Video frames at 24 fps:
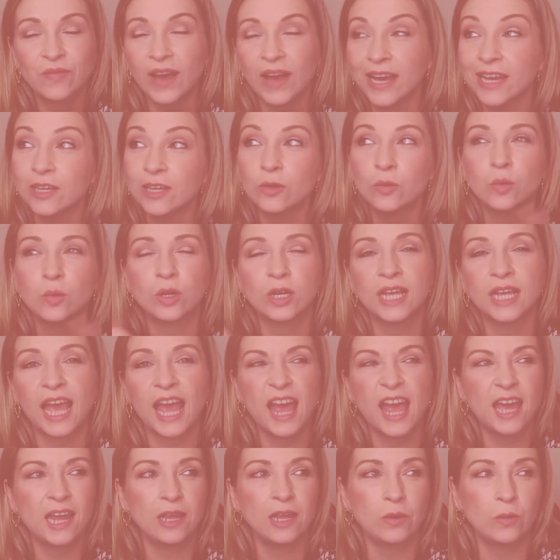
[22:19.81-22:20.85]
I could work
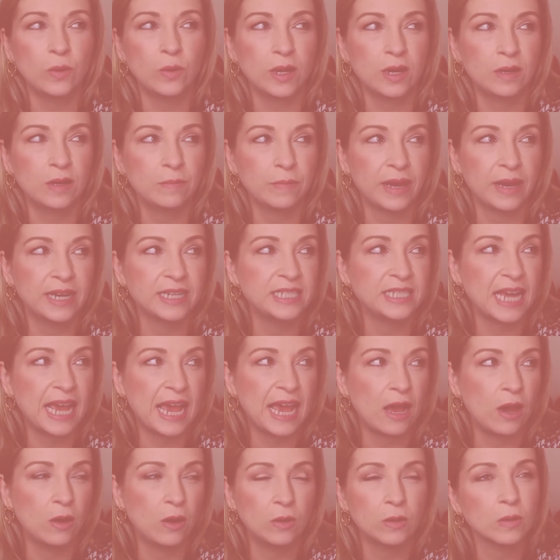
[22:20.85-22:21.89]
anywhere in my
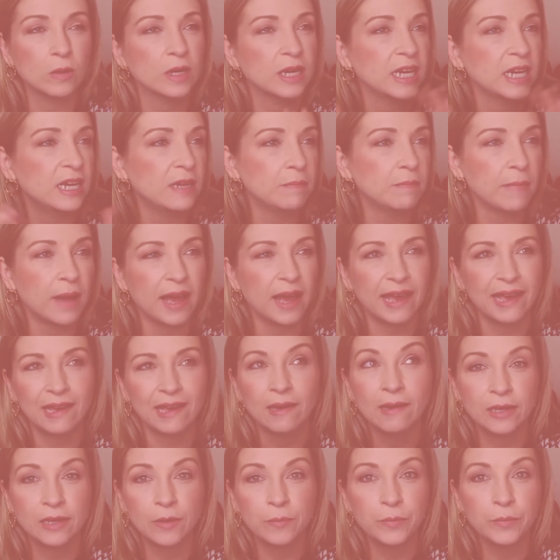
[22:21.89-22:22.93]
town or in my
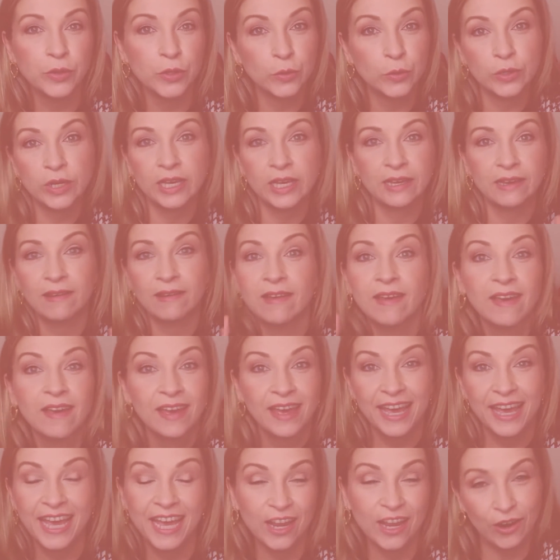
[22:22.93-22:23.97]
commuting
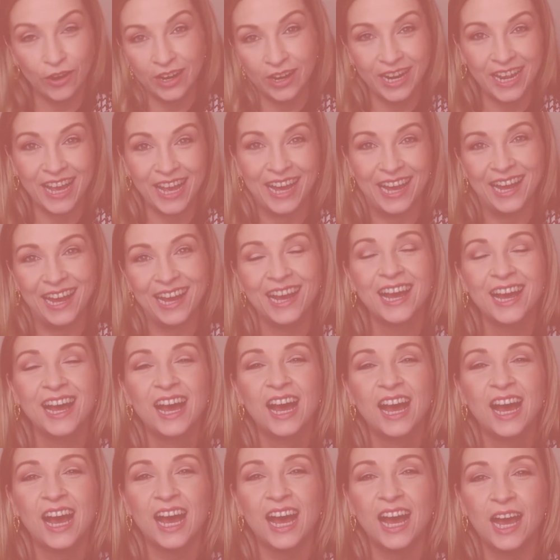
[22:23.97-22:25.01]
area,
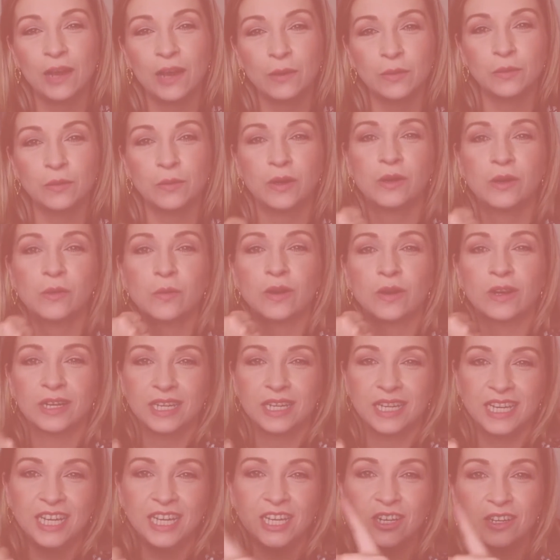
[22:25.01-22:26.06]
I would want to work
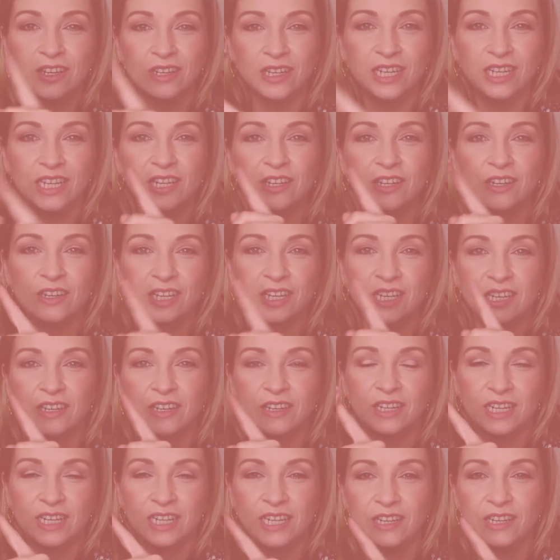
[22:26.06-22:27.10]
here, here, here,
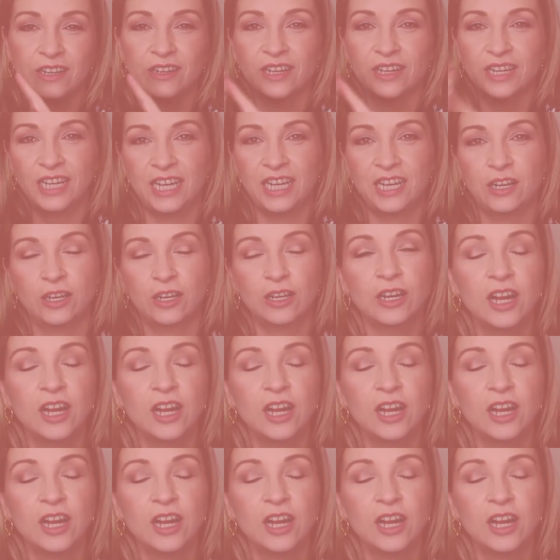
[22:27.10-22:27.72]
here, and here.